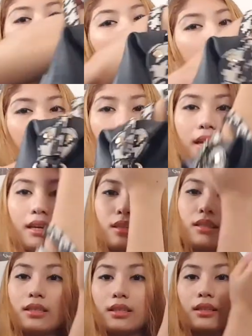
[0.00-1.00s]

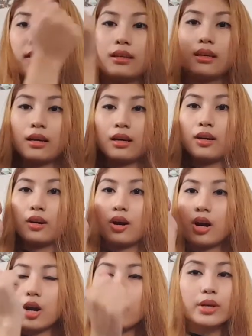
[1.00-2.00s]
this
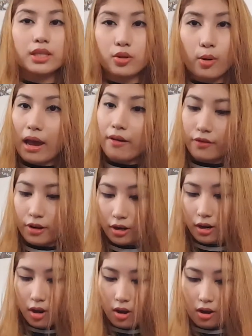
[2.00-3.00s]
or
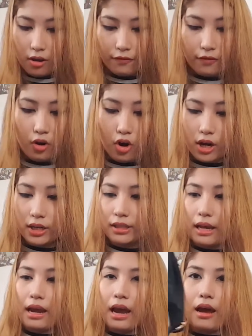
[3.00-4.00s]
whatsoever. Of course,
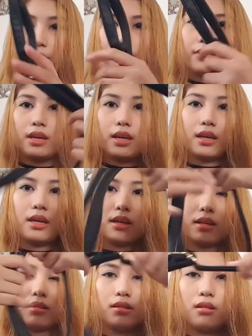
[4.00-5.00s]
I have
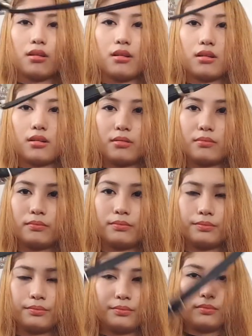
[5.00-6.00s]
this um
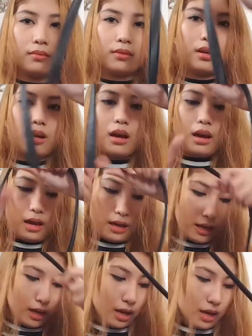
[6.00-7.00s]

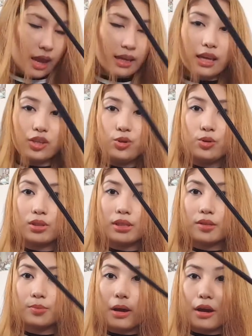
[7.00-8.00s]
I, I, can use
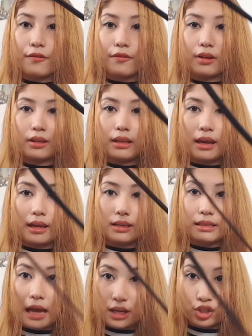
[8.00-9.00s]
this bag like a
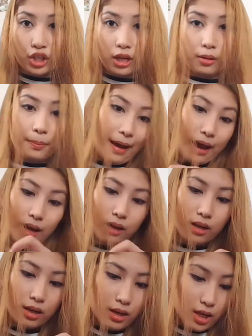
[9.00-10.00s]
satchel
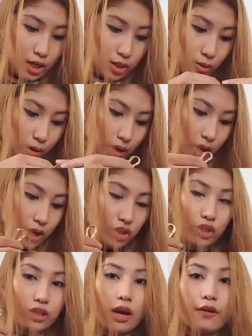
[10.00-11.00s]
bag. So I, I
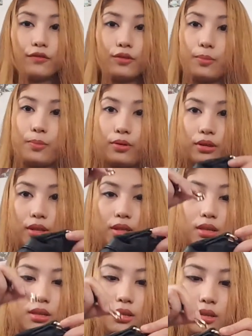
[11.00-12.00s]
just have to put
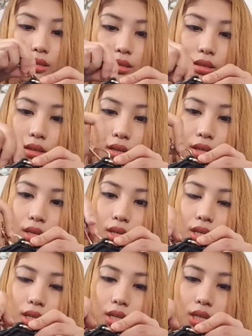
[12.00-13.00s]
this
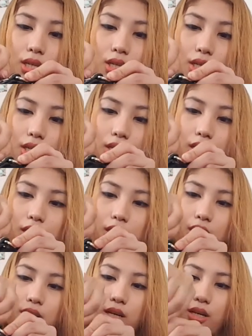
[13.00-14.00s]

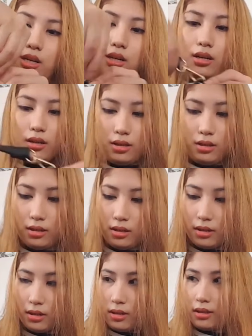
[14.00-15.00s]
here
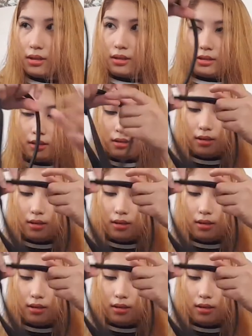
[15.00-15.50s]
and